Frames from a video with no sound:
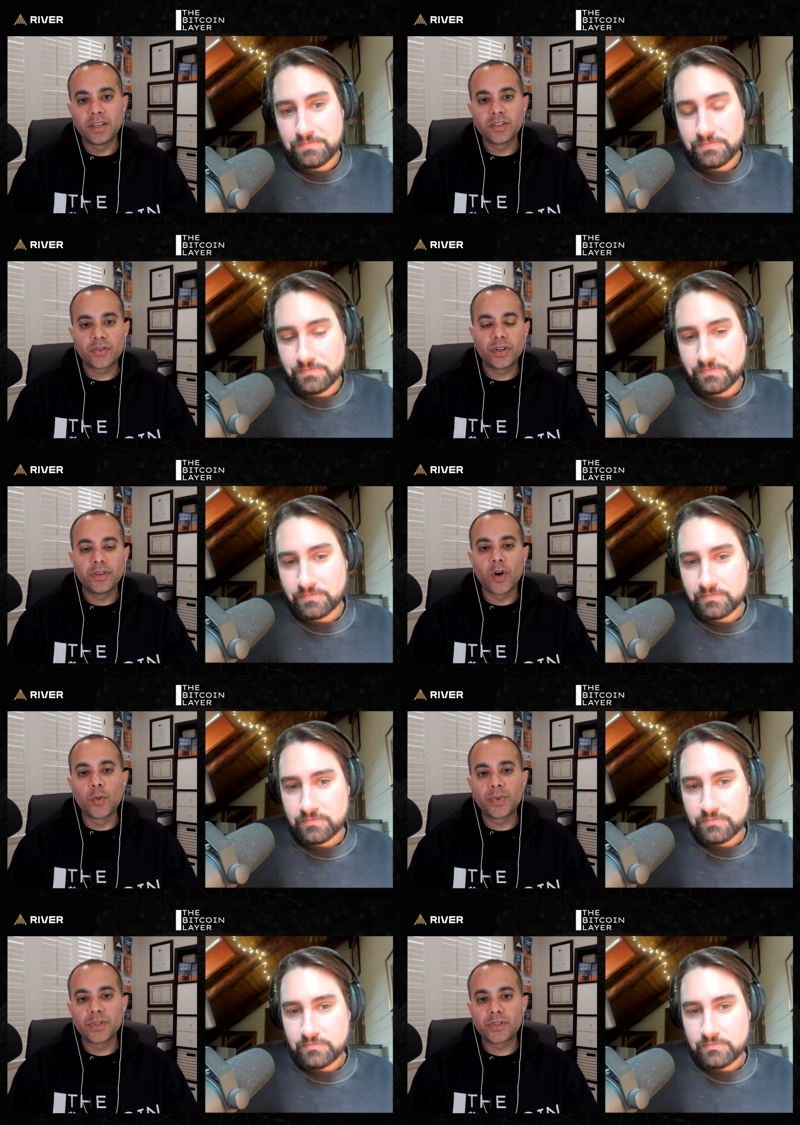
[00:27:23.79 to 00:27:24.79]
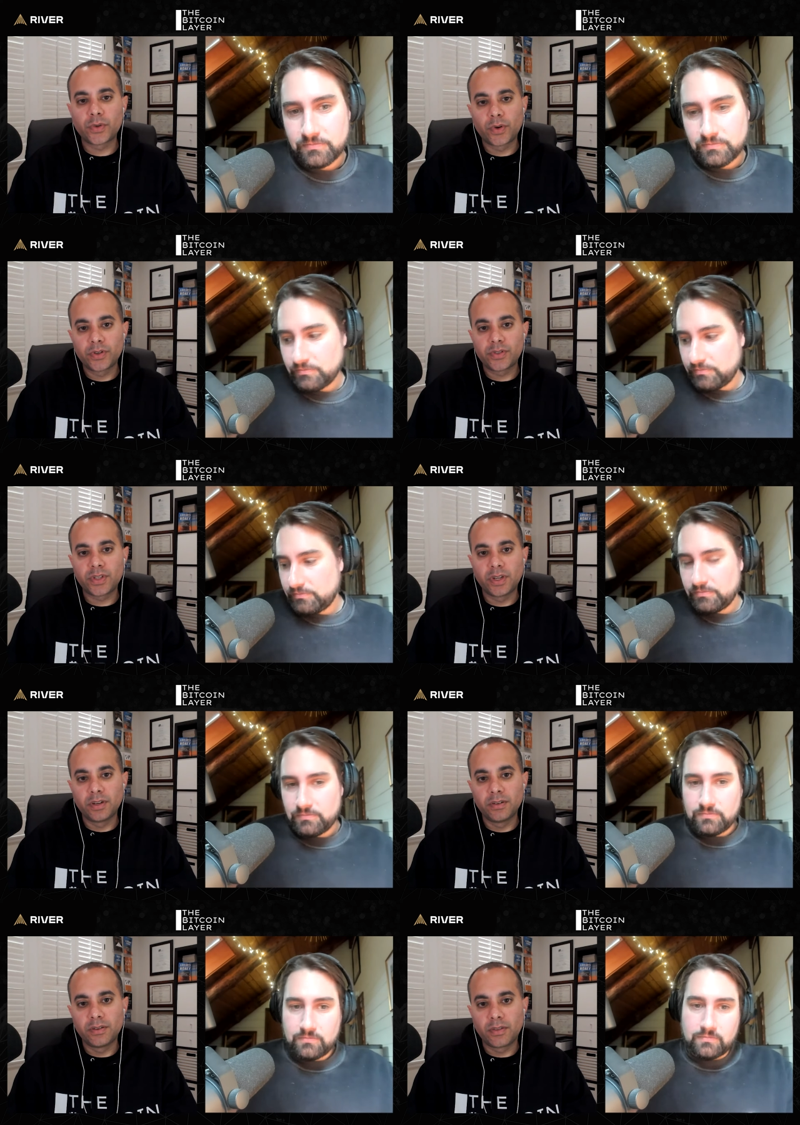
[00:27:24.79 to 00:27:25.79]
Speaker 1: history of open source
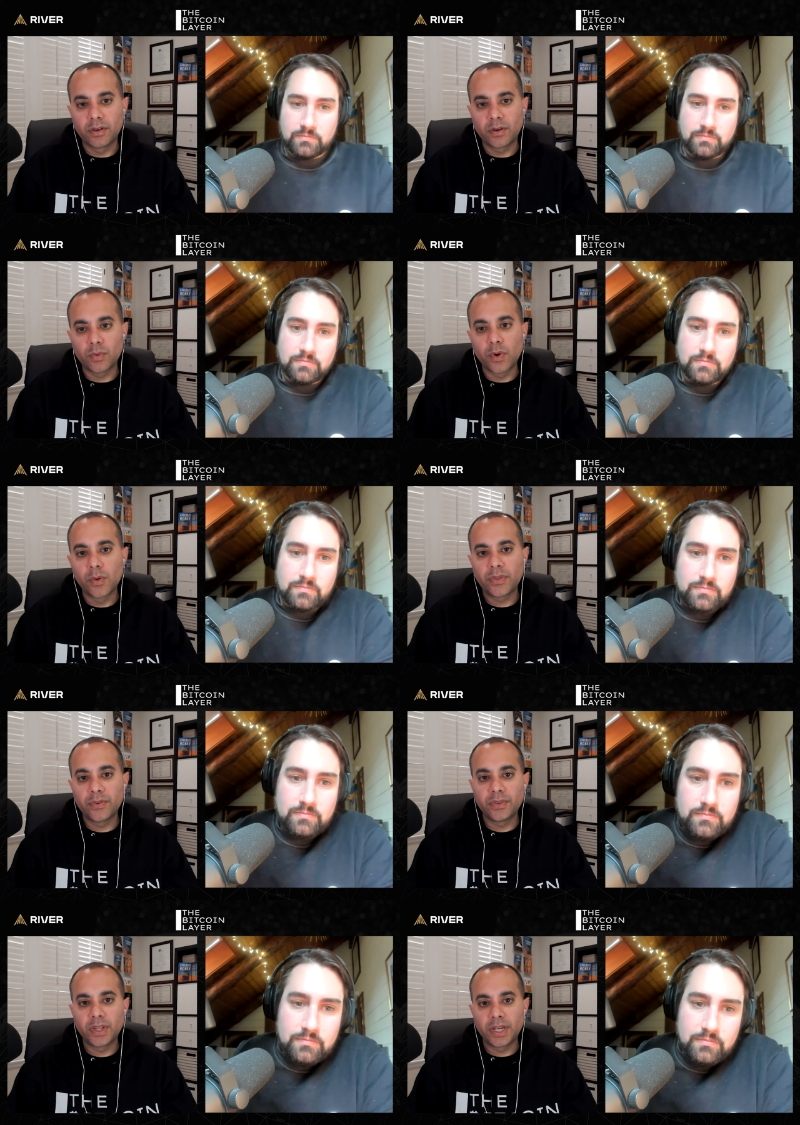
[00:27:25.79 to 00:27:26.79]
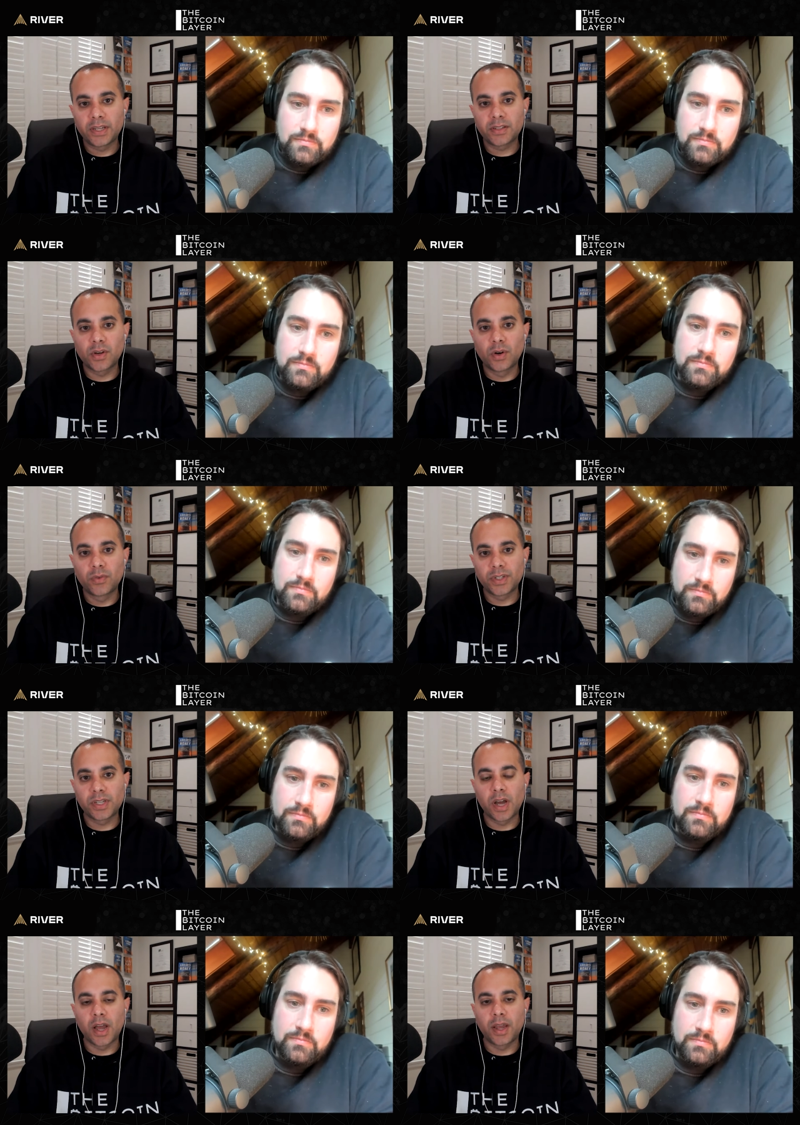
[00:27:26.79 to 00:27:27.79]
and the growth of Linux over
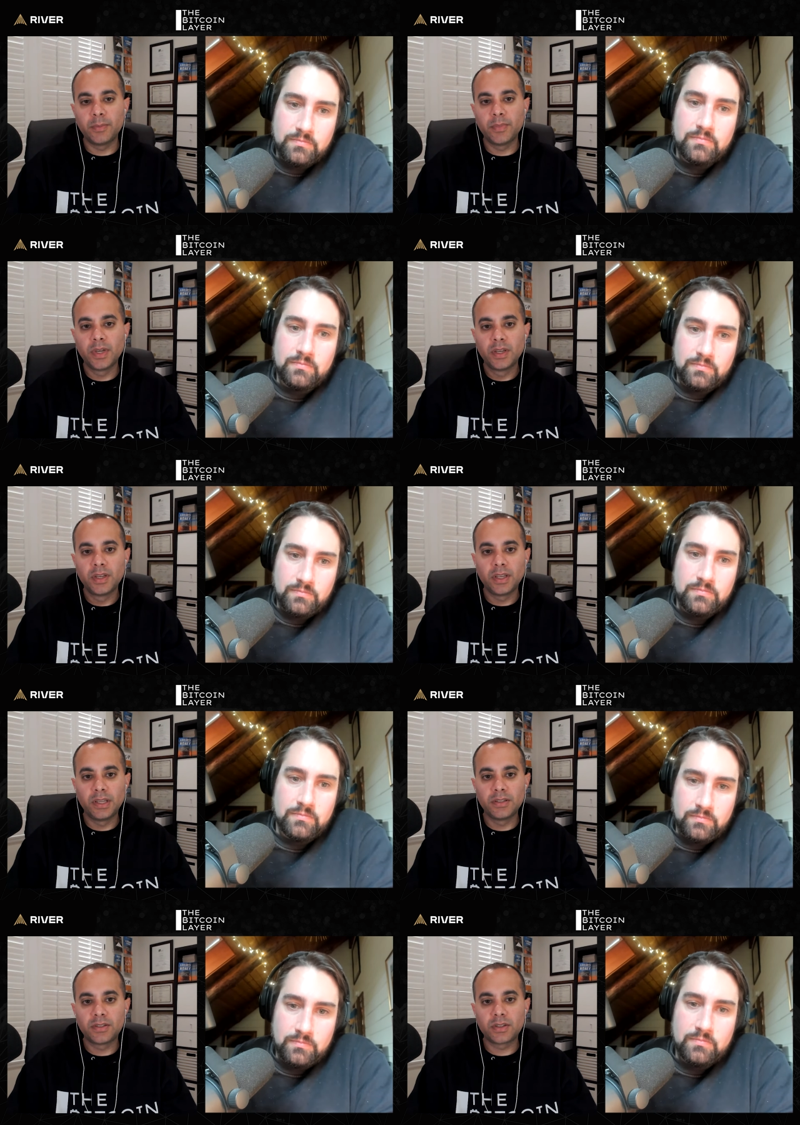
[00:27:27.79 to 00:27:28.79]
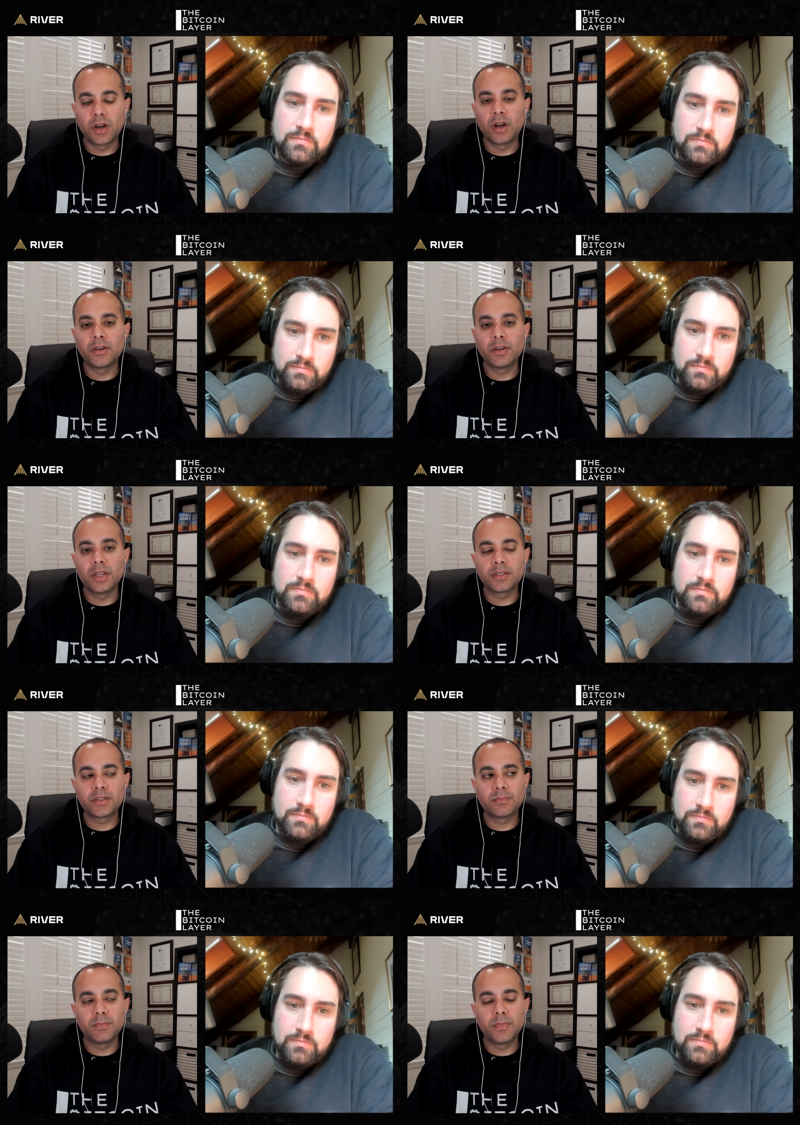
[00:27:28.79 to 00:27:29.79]
time is un- it's